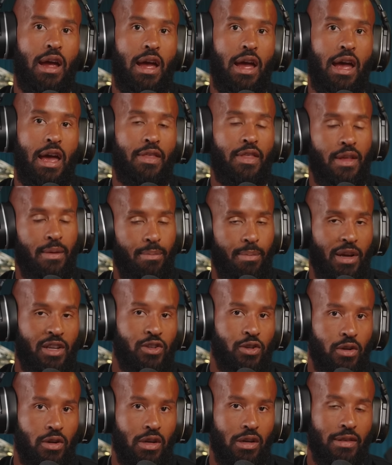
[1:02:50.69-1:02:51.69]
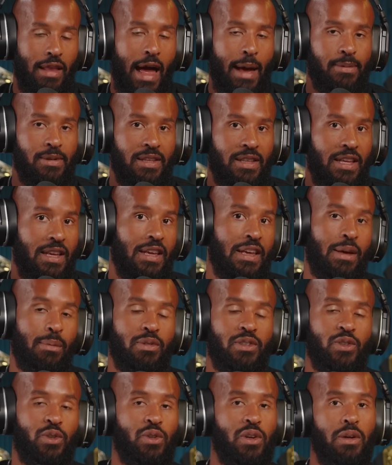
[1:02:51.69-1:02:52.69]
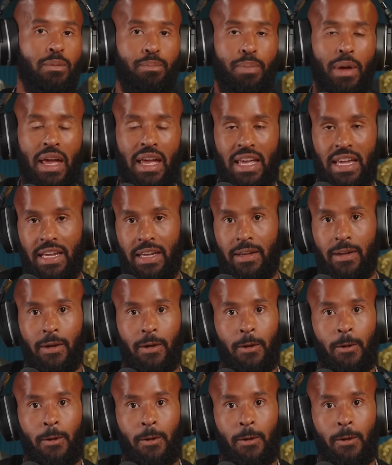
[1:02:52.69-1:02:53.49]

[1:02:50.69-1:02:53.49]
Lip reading: and then Mixer collapse, and then him still get paid,